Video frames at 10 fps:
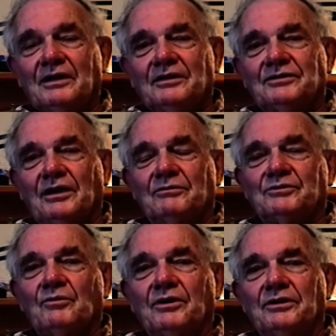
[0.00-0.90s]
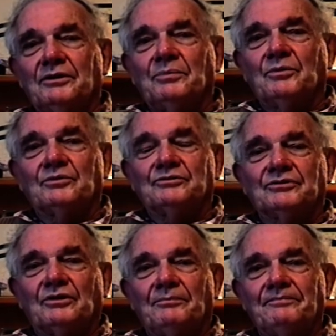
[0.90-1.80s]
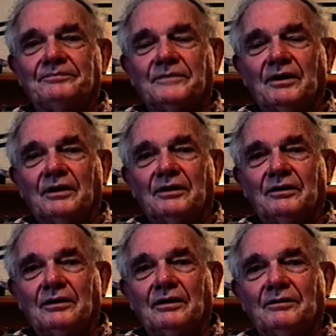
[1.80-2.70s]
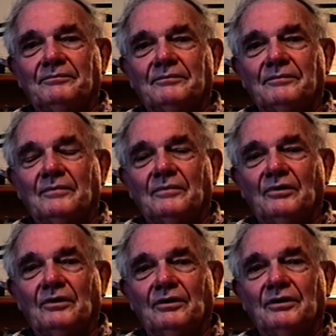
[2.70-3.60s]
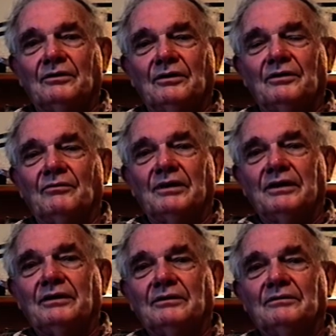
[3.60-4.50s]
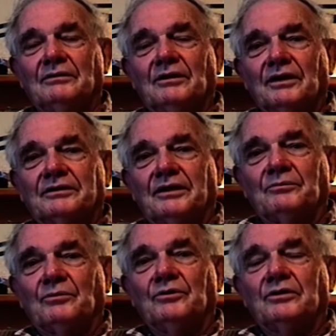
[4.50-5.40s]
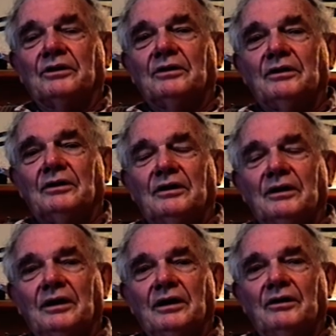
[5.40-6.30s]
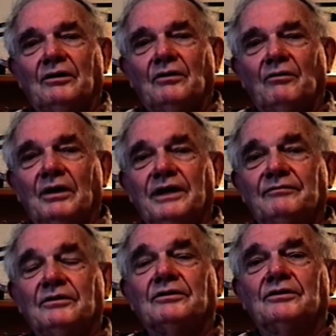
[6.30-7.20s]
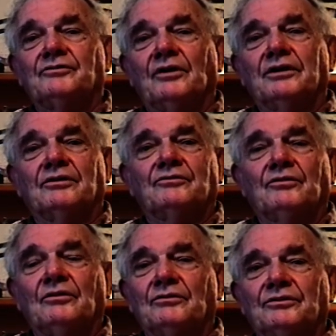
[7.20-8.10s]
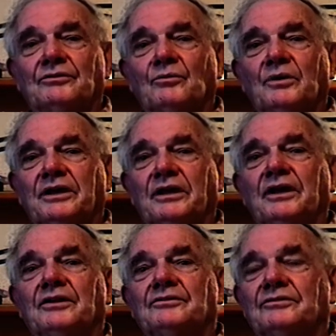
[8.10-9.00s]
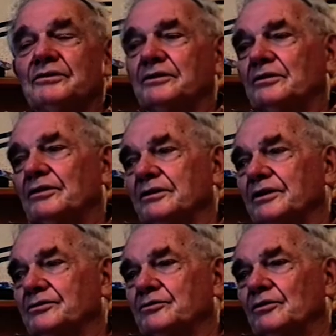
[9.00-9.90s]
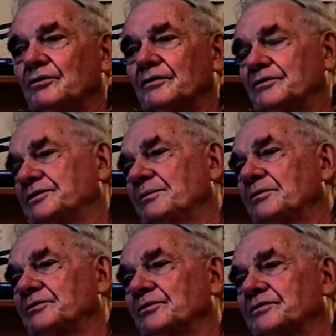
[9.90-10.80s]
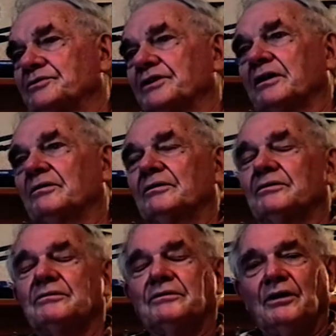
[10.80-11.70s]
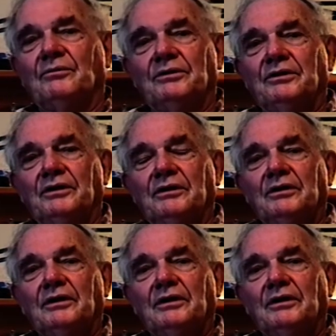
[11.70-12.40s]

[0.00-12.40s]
So it was quite an important job, and I really liked that work. And I relieved in the train controls at the weekends and things like that still, or if someone was off sick, I'd go in there.